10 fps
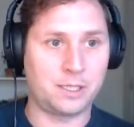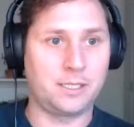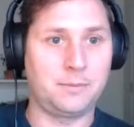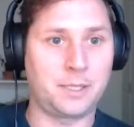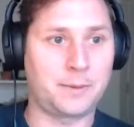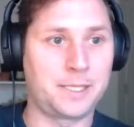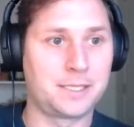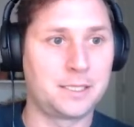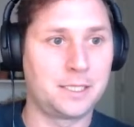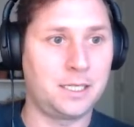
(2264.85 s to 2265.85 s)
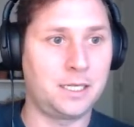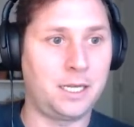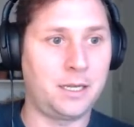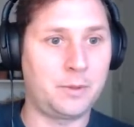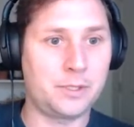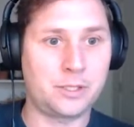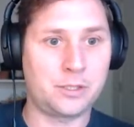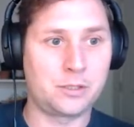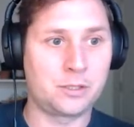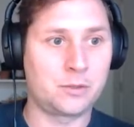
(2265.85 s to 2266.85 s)
By the way, I want
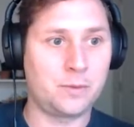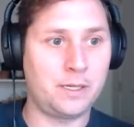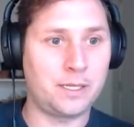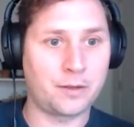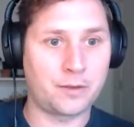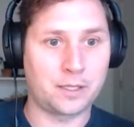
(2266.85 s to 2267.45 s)
to do one other thing,